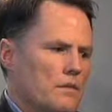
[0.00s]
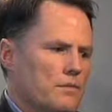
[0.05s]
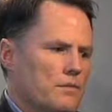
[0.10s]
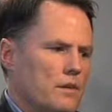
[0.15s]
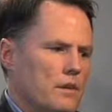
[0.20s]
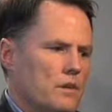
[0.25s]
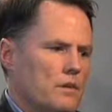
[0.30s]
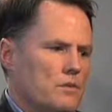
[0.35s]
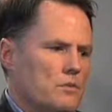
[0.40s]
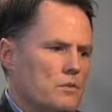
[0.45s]

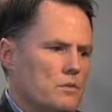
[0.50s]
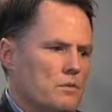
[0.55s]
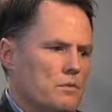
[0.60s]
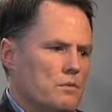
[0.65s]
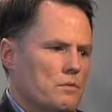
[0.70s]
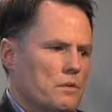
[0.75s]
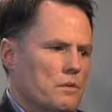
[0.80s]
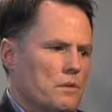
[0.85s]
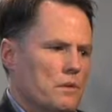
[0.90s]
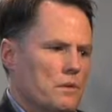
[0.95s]
funds
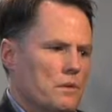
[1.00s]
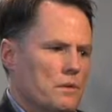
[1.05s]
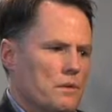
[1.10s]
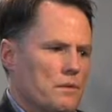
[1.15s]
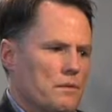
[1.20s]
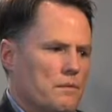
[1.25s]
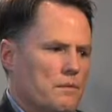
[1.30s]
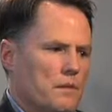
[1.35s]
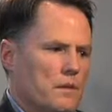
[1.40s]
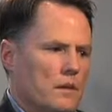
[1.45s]
of,
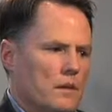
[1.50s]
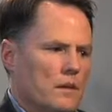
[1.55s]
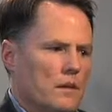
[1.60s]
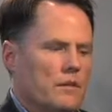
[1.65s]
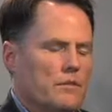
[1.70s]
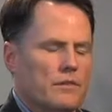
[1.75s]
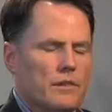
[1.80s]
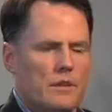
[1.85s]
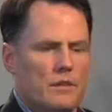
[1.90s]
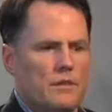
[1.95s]
I
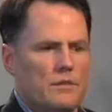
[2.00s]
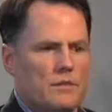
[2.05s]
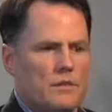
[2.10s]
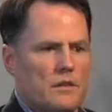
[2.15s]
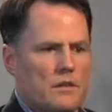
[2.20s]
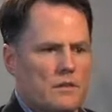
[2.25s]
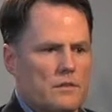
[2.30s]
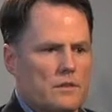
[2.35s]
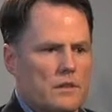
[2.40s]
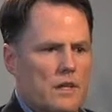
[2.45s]
love their
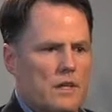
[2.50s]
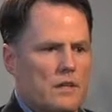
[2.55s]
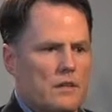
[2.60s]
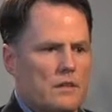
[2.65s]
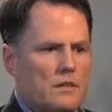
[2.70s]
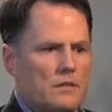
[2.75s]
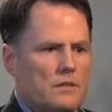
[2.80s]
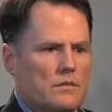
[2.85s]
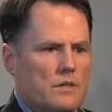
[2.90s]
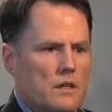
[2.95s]
tenet
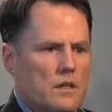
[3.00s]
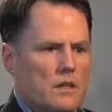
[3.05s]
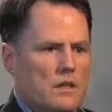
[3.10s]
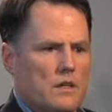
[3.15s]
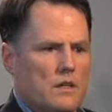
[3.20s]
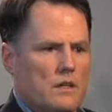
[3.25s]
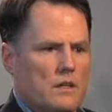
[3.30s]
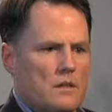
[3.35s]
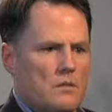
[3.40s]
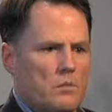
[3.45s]
of,
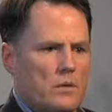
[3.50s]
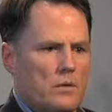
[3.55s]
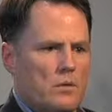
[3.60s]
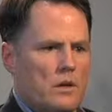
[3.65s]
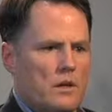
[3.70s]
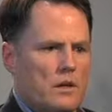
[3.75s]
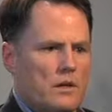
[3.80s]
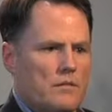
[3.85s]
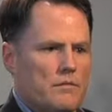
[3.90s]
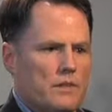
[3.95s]
we
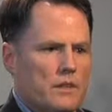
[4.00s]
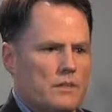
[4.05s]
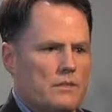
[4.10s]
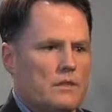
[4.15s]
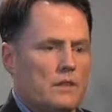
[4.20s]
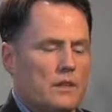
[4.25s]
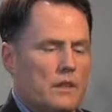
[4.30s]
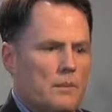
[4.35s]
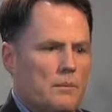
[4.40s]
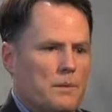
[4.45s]
want to invest
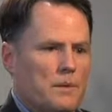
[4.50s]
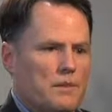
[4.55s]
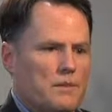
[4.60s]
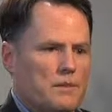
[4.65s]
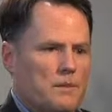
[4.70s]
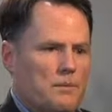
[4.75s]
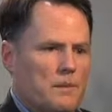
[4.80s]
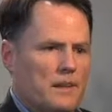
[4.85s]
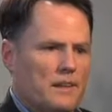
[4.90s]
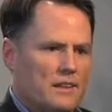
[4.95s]
in companies
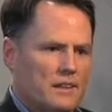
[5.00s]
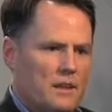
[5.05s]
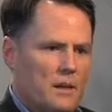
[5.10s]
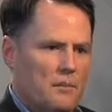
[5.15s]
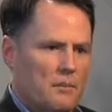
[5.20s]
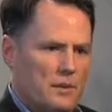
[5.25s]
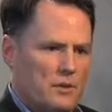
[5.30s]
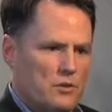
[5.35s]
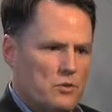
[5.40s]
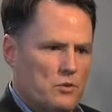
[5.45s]
that make the
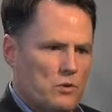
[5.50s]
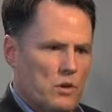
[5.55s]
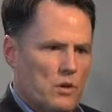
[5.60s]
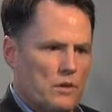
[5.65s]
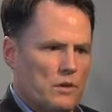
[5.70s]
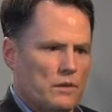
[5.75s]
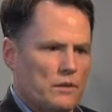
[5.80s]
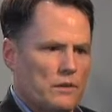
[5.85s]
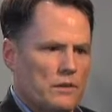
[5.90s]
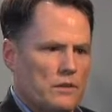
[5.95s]
company
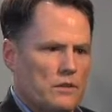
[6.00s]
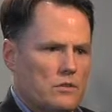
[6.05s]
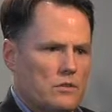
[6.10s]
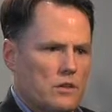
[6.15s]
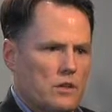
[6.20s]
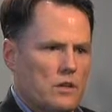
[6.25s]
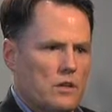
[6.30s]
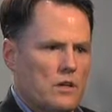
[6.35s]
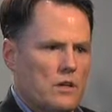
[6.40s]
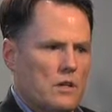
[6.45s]
stronger, and they
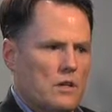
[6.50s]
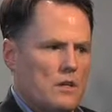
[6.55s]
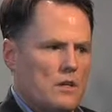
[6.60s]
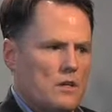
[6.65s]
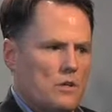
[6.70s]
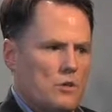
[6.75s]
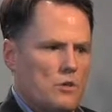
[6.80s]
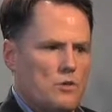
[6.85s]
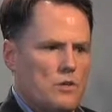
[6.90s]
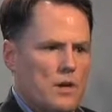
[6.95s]
saw
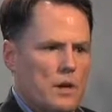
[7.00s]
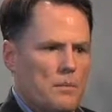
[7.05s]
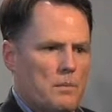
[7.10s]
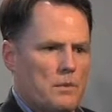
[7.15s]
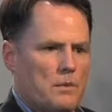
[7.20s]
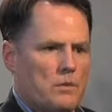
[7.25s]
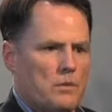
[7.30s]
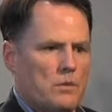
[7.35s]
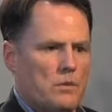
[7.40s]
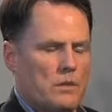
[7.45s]
huge
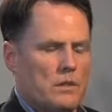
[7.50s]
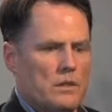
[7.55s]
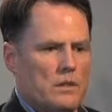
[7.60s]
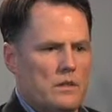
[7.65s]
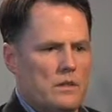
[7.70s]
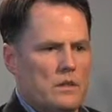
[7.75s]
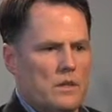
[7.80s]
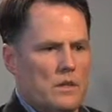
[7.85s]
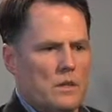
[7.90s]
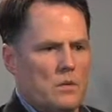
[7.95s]
opportunity
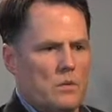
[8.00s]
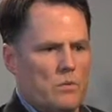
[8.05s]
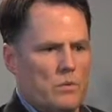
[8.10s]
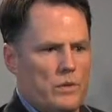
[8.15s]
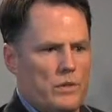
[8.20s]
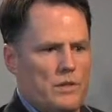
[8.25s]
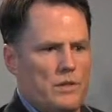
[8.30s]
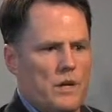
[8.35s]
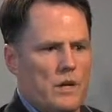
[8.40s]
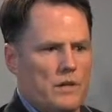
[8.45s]
in
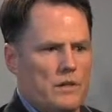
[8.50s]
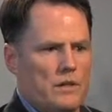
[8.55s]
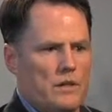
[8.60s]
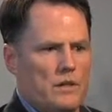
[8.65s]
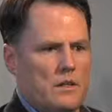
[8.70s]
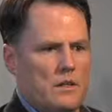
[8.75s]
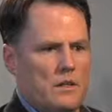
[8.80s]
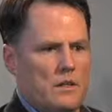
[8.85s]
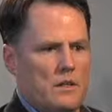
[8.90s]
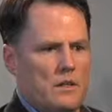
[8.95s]

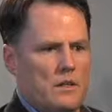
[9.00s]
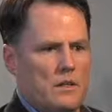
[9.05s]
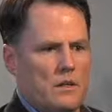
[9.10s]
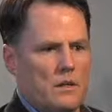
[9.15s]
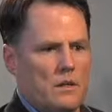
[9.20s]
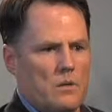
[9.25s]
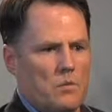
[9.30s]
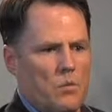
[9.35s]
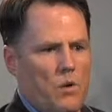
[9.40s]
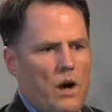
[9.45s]
redundant
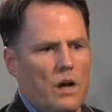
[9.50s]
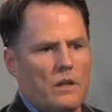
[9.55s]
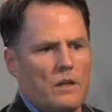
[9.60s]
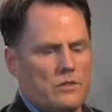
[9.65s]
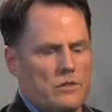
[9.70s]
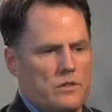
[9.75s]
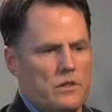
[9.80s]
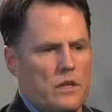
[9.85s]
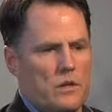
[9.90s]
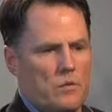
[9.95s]

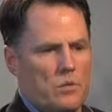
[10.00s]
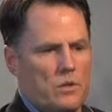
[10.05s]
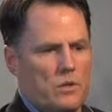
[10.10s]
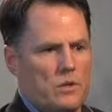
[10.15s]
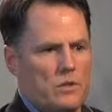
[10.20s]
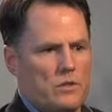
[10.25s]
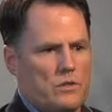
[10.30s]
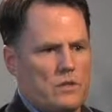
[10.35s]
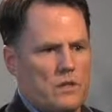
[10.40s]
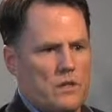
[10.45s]
wireless
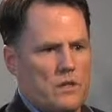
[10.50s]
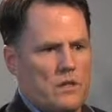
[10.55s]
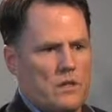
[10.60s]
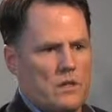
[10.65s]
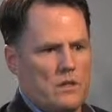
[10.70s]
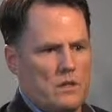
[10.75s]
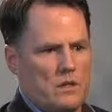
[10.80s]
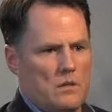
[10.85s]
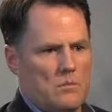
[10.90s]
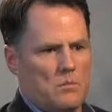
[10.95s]
networks
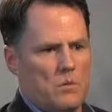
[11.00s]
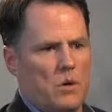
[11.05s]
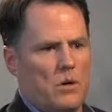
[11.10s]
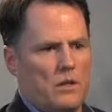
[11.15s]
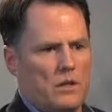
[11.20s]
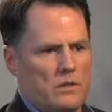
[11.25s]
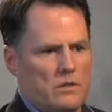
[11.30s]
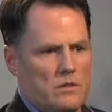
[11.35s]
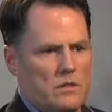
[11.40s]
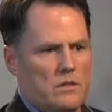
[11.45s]
in
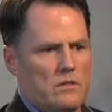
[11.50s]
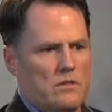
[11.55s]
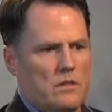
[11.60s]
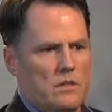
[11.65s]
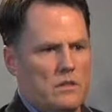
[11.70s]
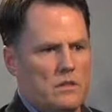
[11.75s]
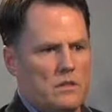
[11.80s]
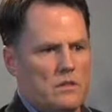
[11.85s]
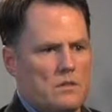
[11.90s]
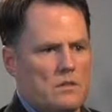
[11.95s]
markets and
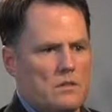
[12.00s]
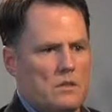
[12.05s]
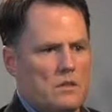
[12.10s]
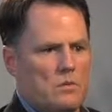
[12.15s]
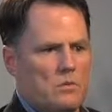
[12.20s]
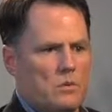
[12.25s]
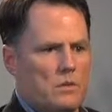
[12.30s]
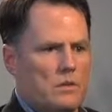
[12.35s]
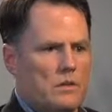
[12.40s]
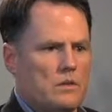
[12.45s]
cities that
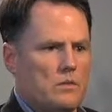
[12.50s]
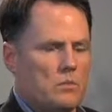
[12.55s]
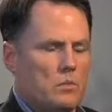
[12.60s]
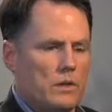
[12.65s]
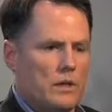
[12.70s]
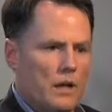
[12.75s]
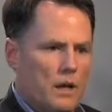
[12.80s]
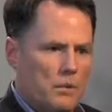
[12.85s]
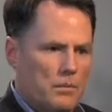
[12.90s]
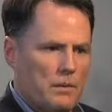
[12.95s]

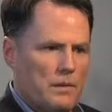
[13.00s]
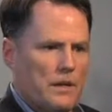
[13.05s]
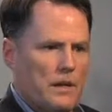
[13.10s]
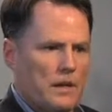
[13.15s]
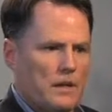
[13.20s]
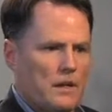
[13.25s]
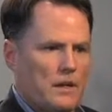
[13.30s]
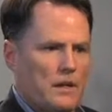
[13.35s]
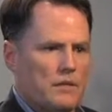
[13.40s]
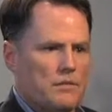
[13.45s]
would help in
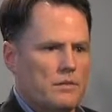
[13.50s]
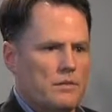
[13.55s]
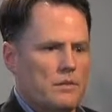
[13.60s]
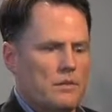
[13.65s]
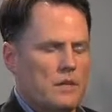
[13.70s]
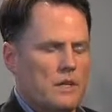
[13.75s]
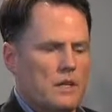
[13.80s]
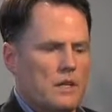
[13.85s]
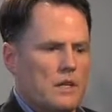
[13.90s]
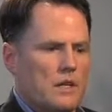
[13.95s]
that
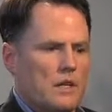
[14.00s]
effort.